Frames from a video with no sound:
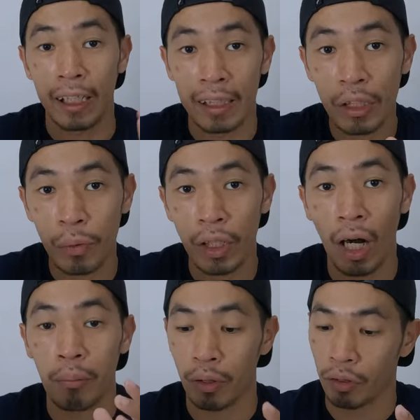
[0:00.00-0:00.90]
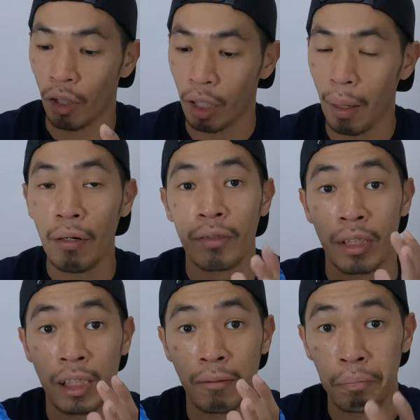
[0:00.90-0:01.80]
In this video, I'm going to talk about the
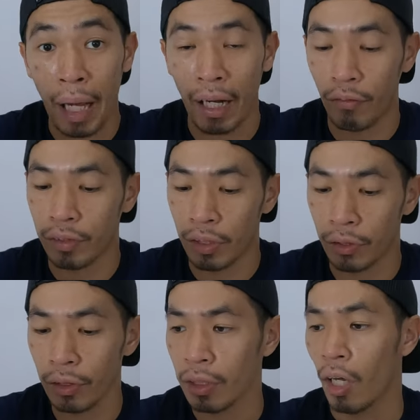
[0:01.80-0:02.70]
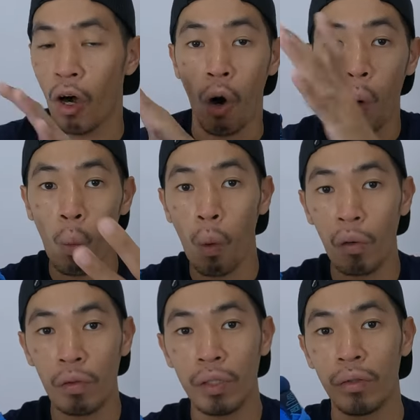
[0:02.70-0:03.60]
spec of the shoes,
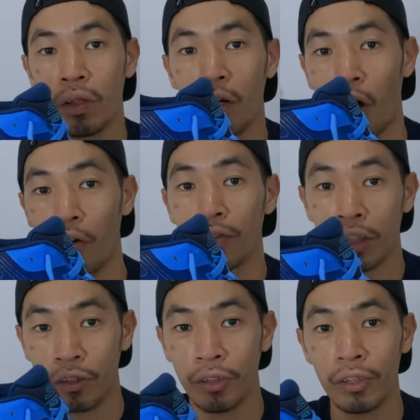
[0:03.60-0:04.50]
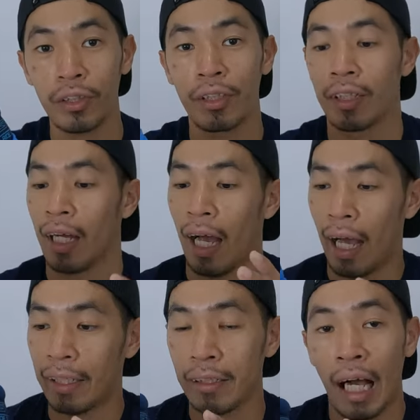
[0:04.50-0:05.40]
overview of the shoes,
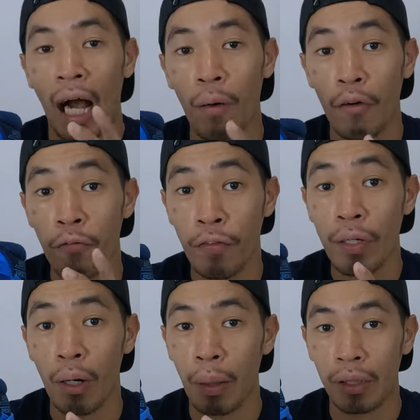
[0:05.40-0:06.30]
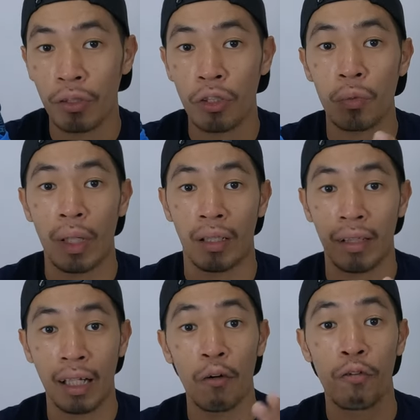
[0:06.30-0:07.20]
and how I feel about the shoes when I
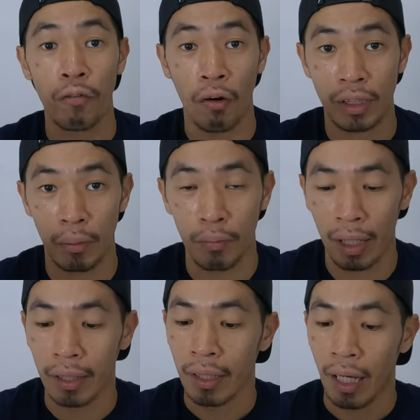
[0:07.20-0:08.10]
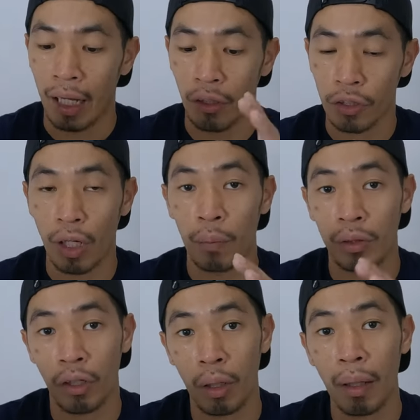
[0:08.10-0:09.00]
take out for some run. And also, I will
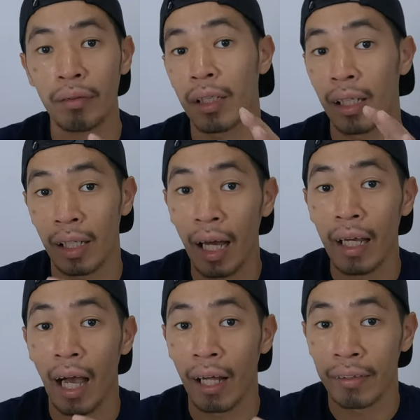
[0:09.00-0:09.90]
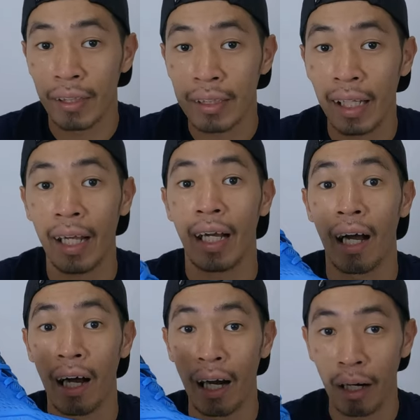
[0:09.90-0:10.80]
talk about the like and
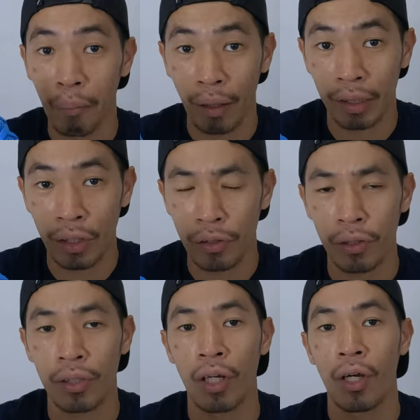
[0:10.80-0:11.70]
dislike about the shoes.